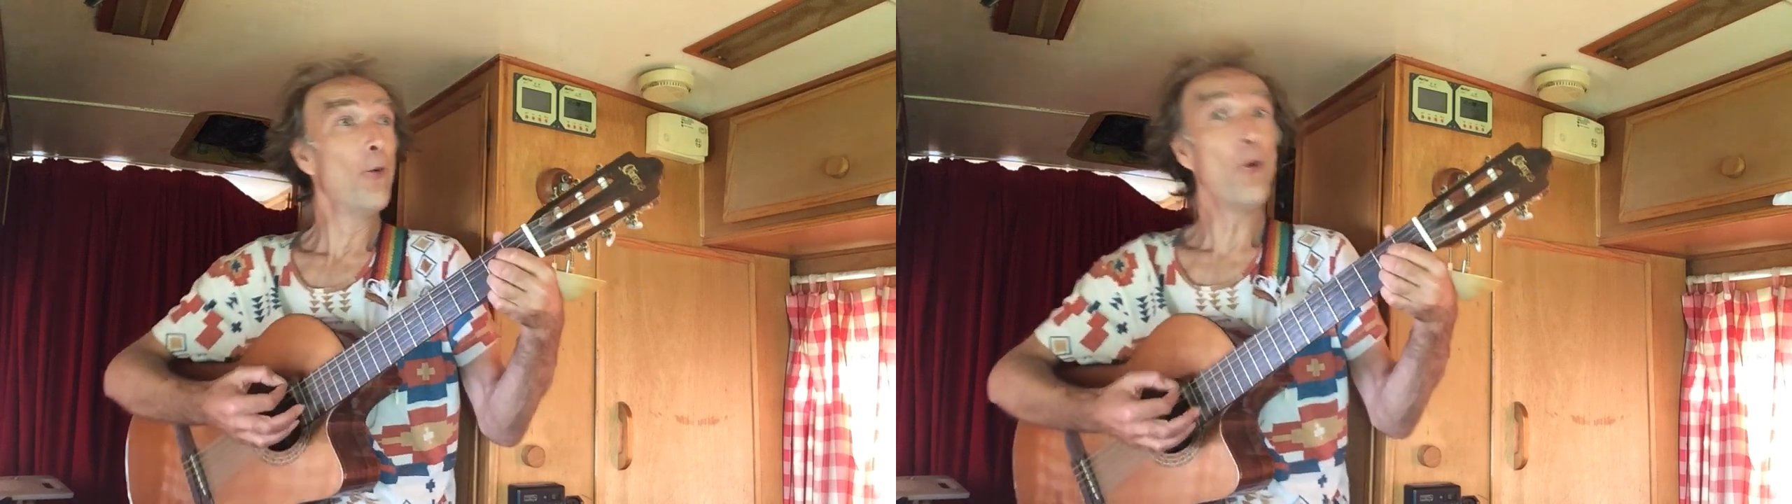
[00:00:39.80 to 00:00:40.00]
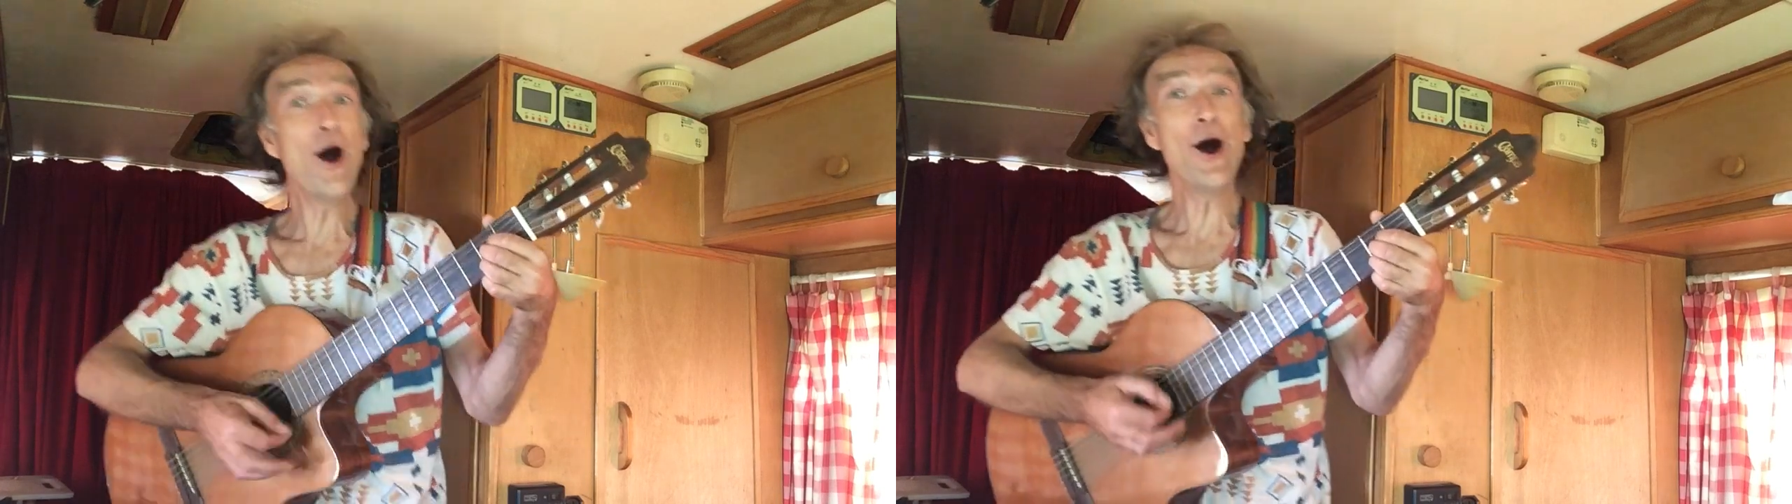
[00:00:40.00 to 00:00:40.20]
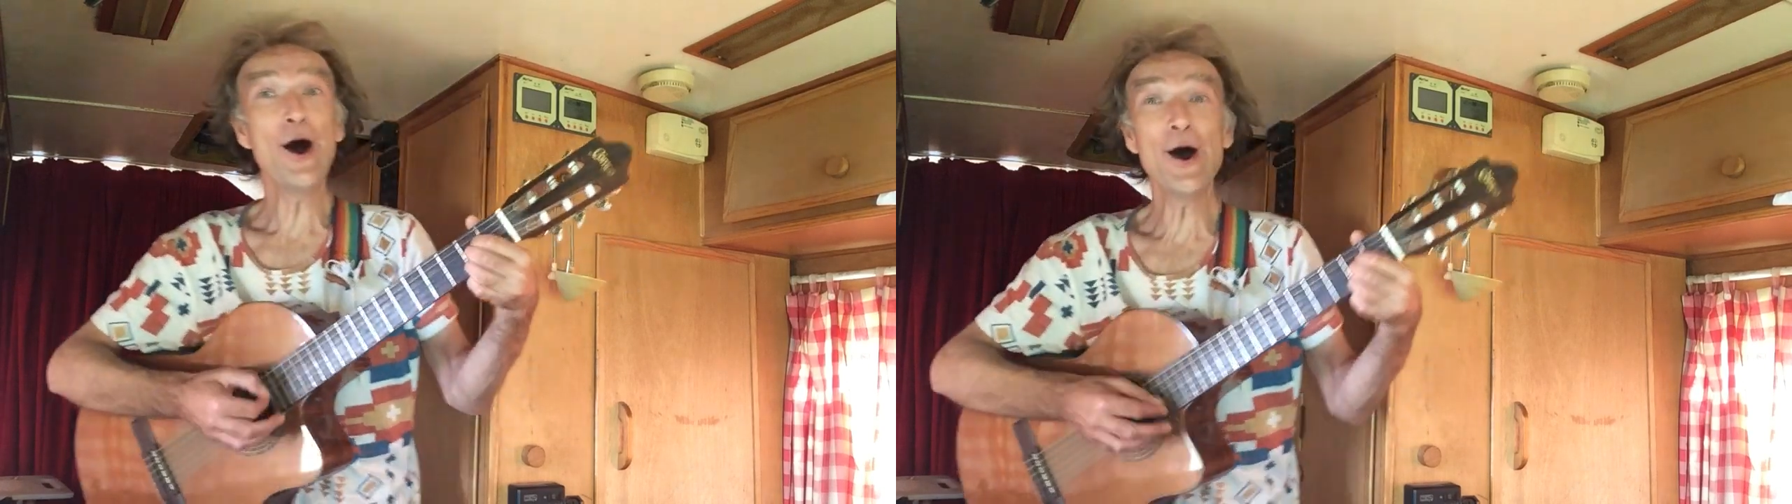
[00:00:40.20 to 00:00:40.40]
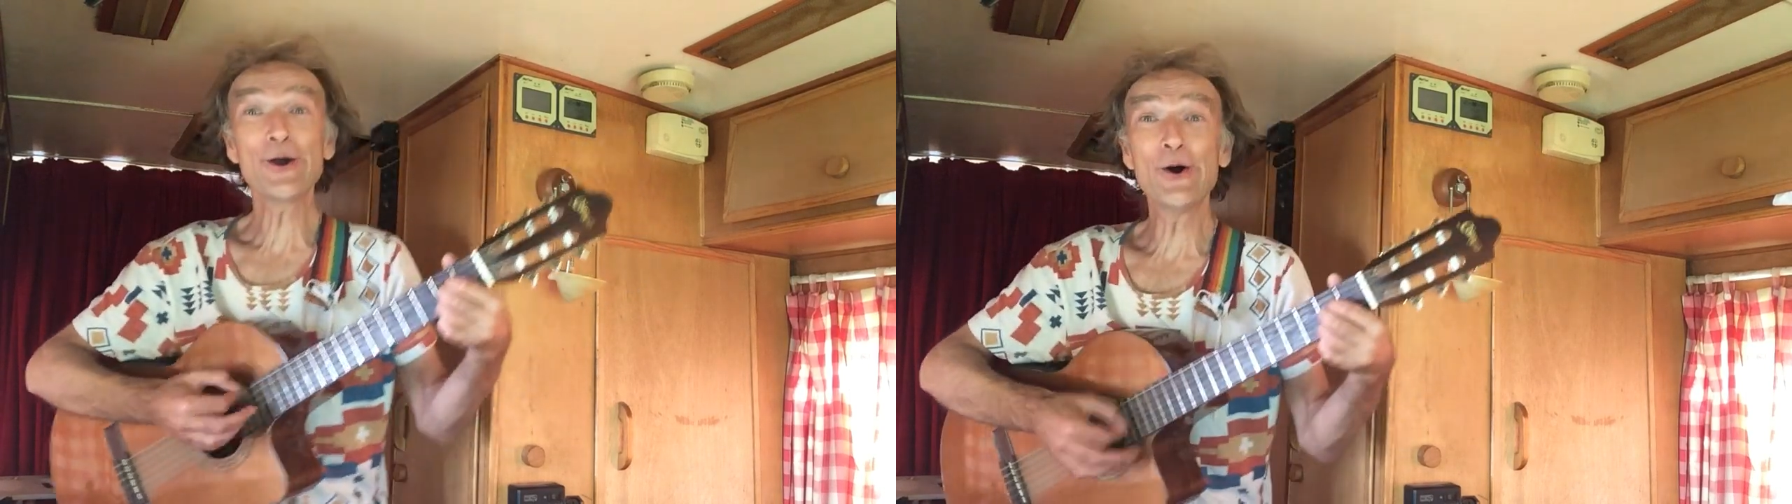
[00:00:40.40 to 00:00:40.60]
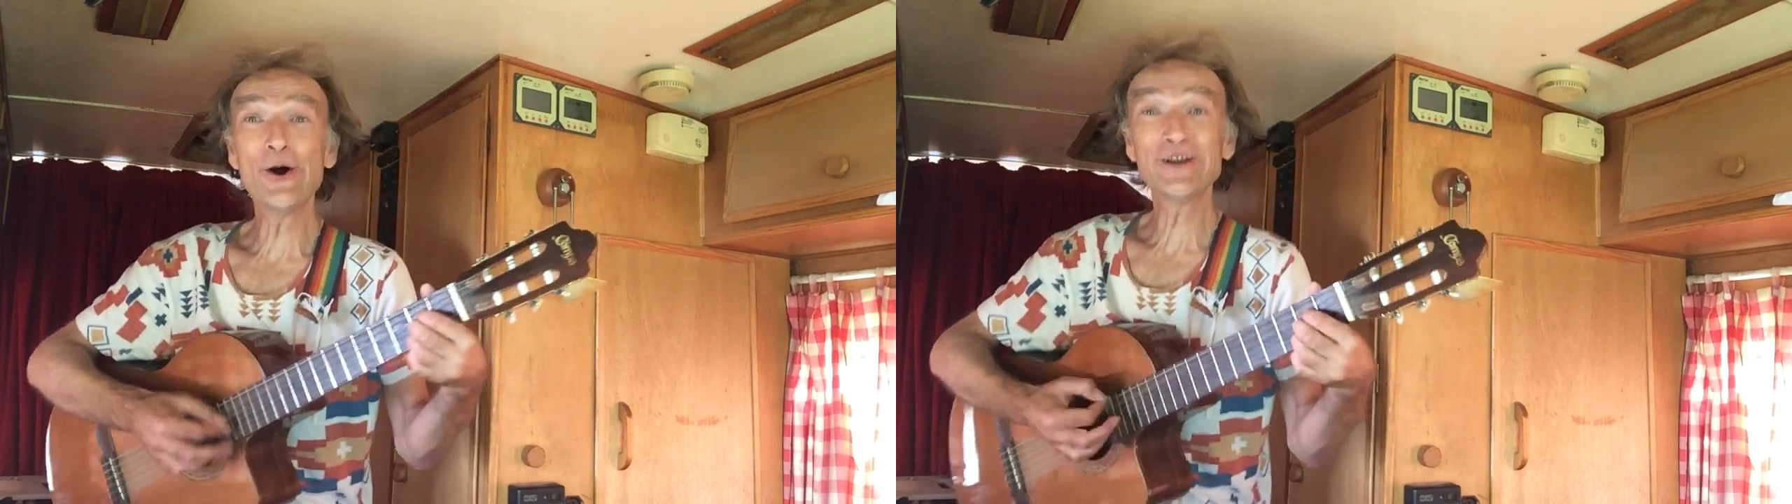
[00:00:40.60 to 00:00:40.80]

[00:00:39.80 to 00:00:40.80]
Work or